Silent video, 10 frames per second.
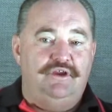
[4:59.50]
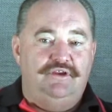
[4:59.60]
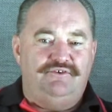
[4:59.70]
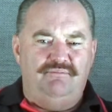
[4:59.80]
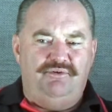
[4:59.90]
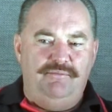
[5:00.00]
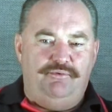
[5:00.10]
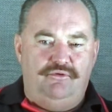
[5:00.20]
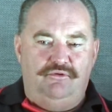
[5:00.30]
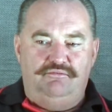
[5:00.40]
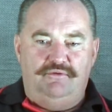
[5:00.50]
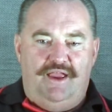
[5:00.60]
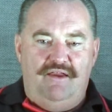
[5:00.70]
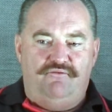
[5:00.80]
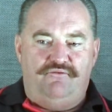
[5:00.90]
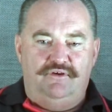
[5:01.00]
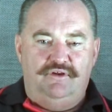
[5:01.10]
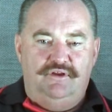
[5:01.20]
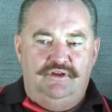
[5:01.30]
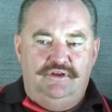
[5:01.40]
some people
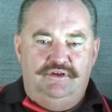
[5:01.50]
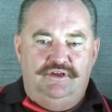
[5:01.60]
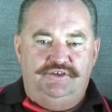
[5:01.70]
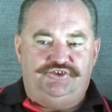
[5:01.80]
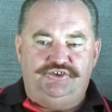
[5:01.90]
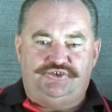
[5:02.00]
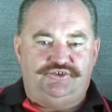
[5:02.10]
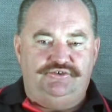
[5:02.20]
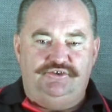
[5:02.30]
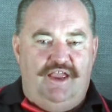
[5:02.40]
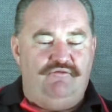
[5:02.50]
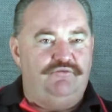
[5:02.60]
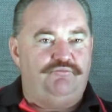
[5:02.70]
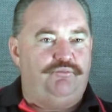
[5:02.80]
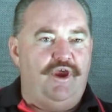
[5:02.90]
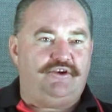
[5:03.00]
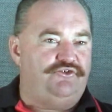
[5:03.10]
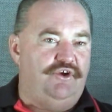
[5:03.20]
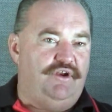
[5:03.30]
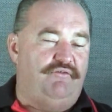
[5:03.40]
they haven't
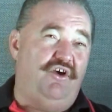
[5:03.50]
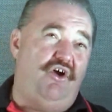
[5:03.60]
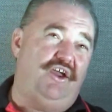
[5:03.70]
practiced there enough. I